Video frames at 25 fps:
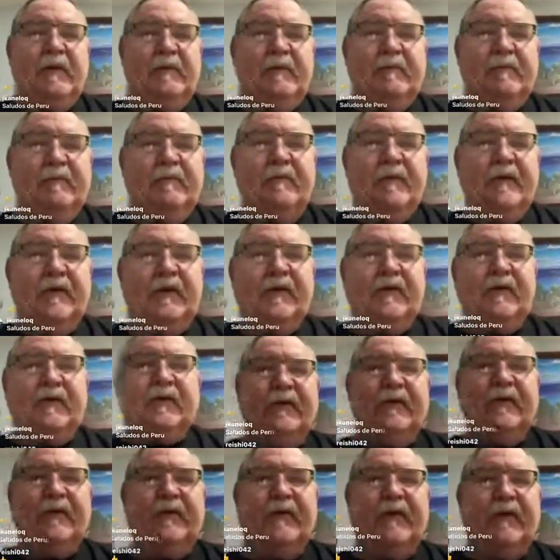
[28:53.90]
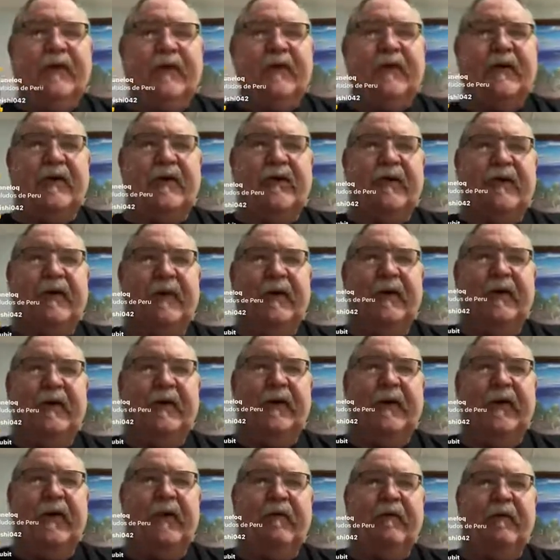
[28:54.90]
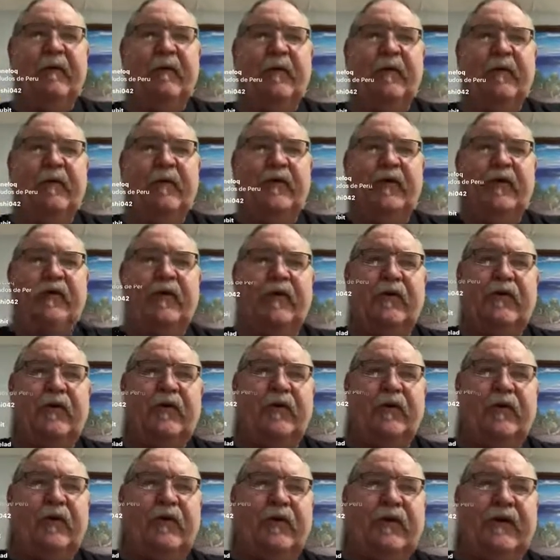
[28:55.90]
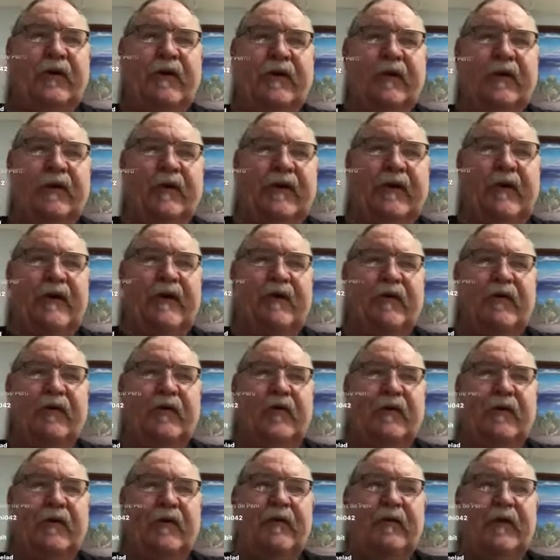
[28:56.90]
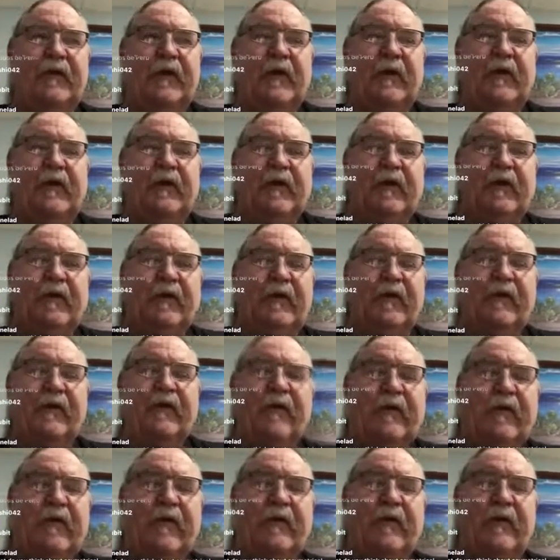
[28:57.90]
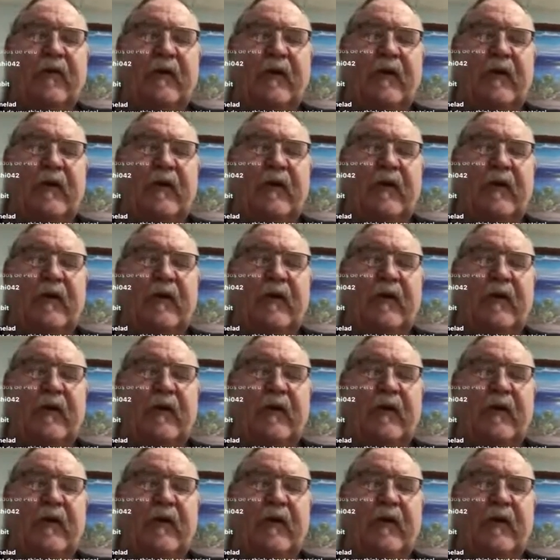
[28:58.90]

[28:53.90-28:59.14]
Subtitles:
But even boards in the last 15 years have